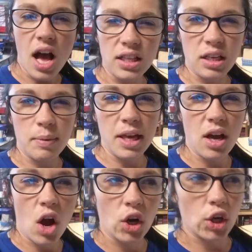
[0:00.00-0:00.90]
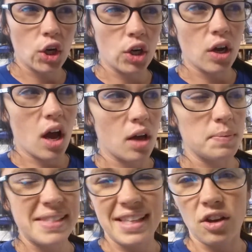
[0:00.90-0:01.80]
a little bit harder
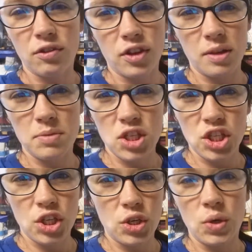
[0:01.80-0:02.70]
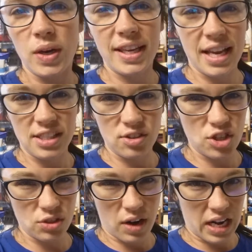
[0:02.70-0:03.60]
skill for them to do. Yes, they're
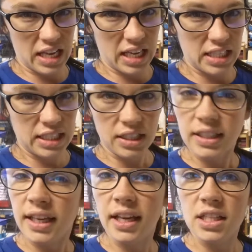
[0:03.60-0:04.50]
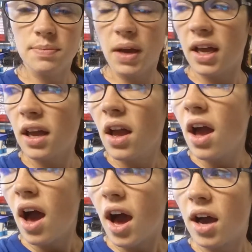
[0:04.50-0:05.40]
just writing ED on the end, but
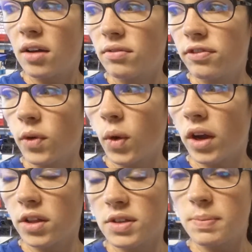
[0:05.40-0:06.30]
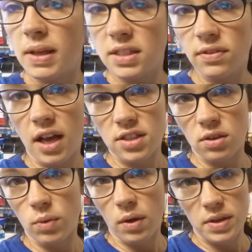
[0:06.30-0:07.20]
for the responsive
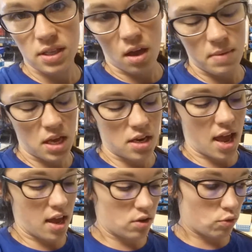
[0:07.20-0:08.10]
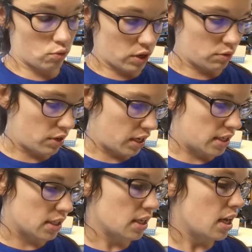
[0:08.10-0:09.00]
classroom, we always come in and
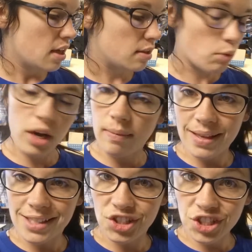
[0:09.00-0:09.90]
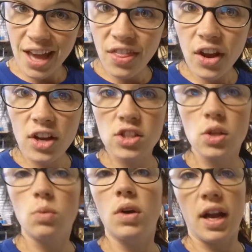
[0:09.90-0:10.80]
reread the morning message together.
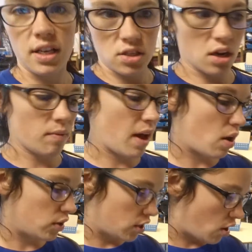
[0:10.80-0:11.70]
So we'll kind of talk about,